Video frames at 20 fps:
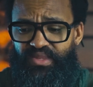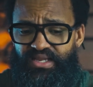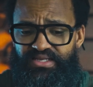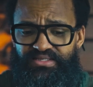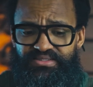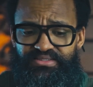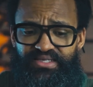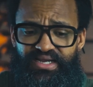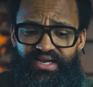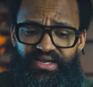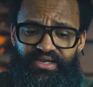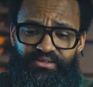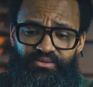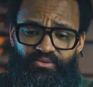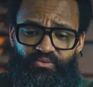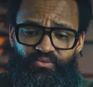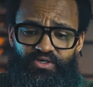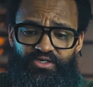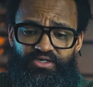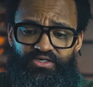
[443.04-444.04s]
side
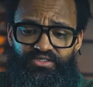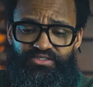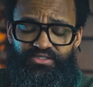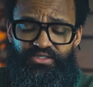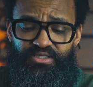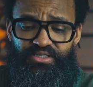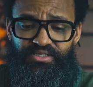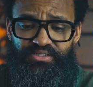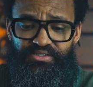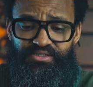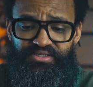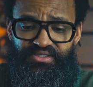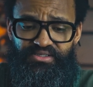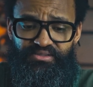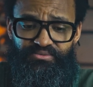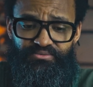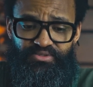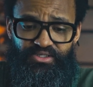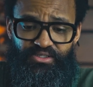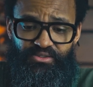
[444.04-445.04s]
was the
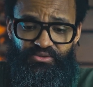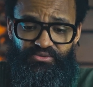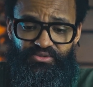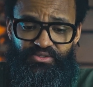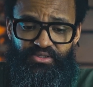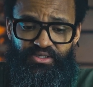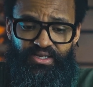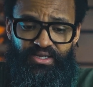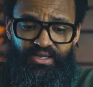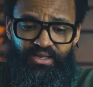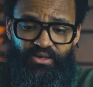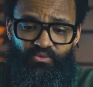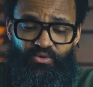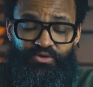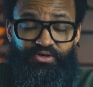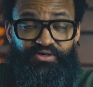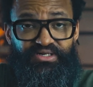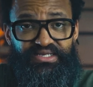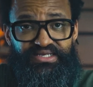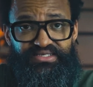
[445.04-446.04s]
Rode
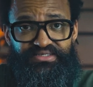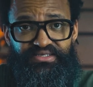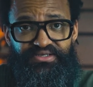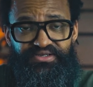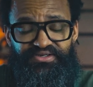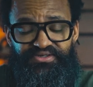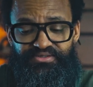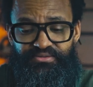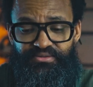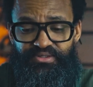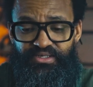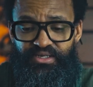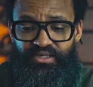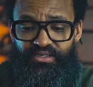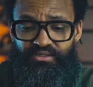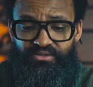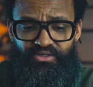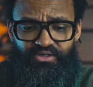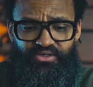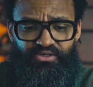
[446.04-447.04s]
wireless here.
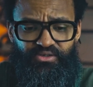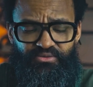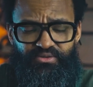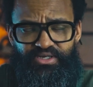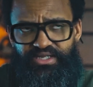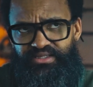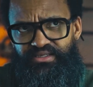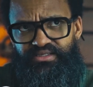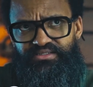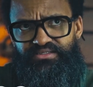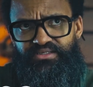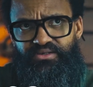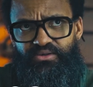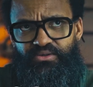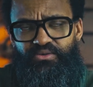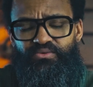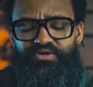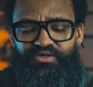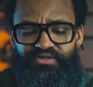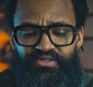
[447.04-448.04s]
The Go, I think it's Go
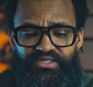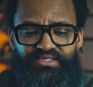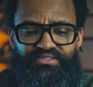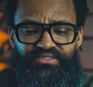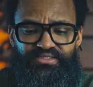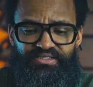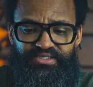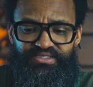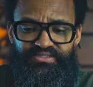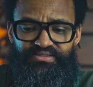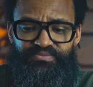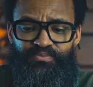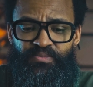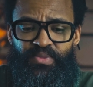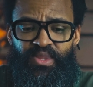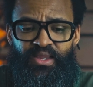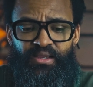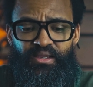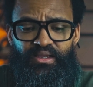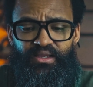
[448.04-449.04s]
wireless, yes.
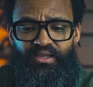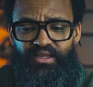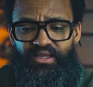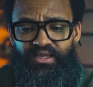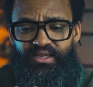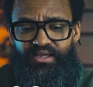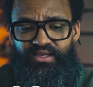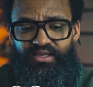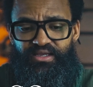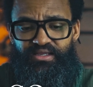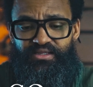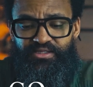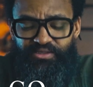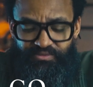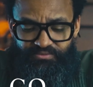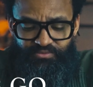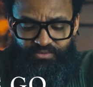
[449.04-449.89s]
And